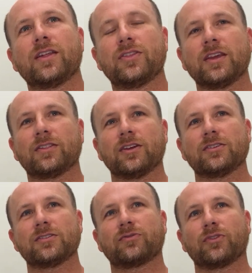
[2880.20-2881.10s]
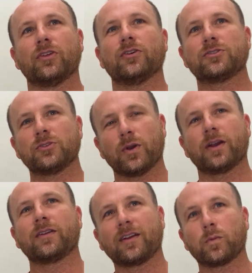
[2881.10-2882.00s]
think there's, for those who
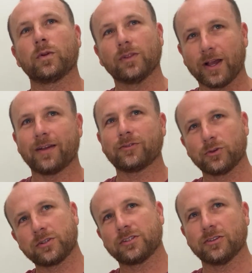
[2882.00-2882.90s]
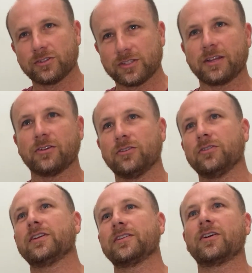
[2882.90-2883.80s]
were left, who are still
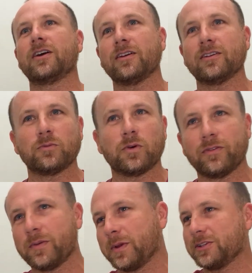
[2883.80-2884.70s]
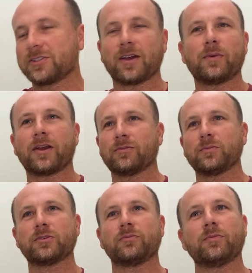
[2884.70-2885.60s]
single, and kind of one of them had just got back from a
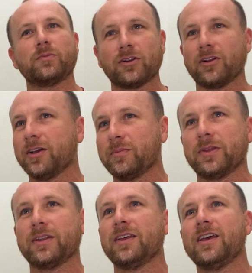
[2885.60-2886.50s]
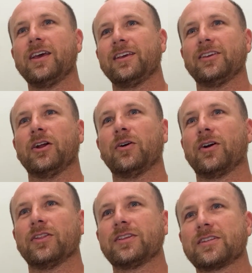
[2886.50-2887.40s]
trip from Europe, and,
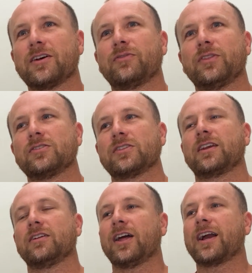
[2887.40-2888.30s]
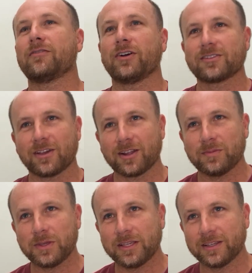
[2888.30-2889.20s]
all this stuff, there's like a lack of
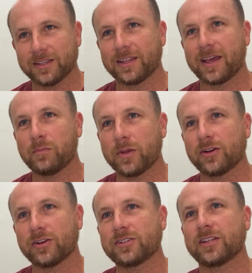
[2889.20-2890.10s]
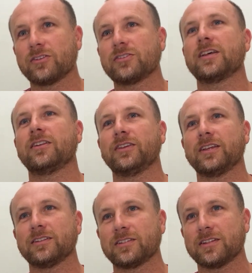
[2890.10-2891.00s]
autonomy in that marriage, that you're
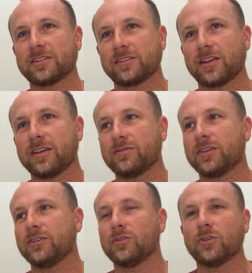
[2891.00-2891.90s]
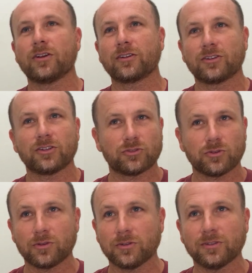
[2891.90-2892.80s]
settling into this life that you no longer
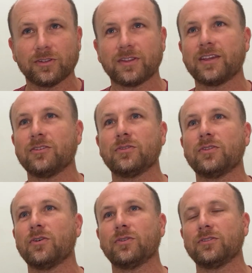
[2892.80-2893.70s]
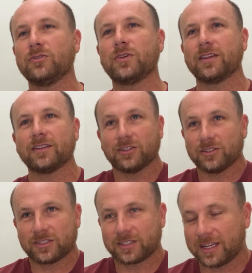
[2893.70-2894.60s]
control, and that
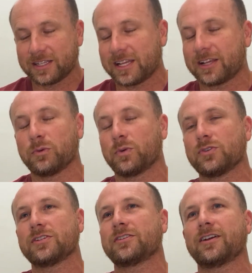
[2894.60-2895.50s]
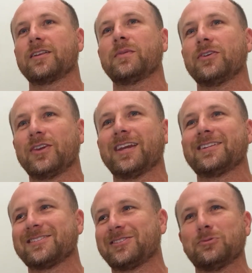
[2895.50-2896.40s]
it's kind of exactly what we were just talking about. You can't
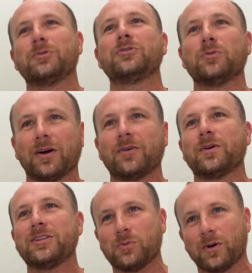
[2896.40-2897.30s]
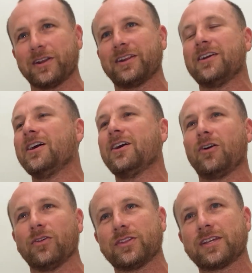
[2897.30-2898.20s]
just do what you want when you want it
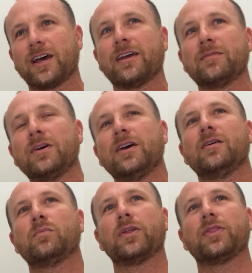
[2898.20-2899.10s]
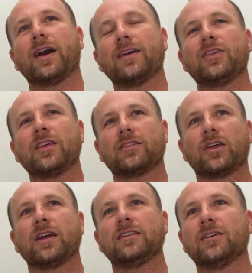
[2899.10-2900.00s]
all the time. But I think
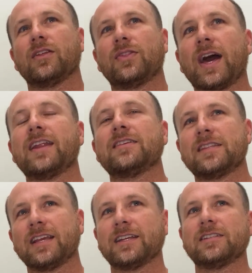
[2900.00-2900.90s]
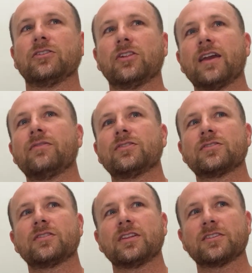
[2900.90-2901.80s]
the idea that is the ideal life
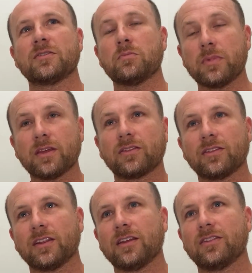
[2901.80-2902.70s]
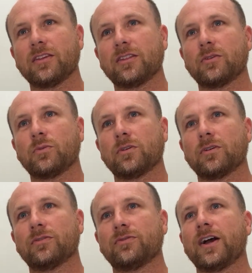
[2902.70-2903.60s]
is a myth. And I think that
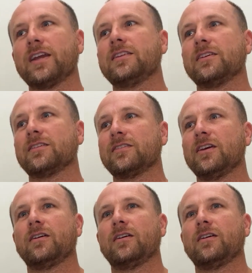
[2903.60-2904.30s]
we're finding